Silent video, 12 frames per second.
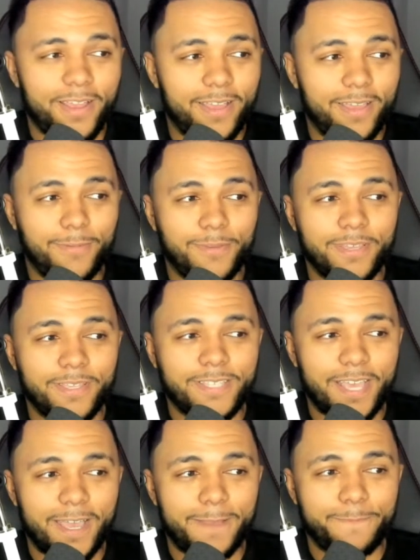It was
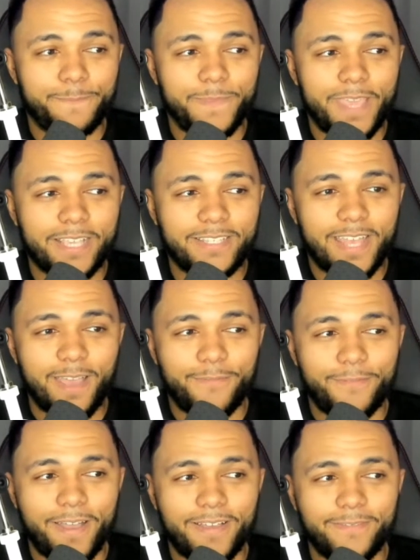yesterday
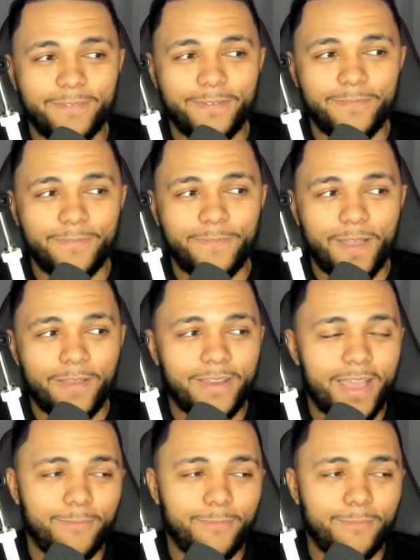I found out.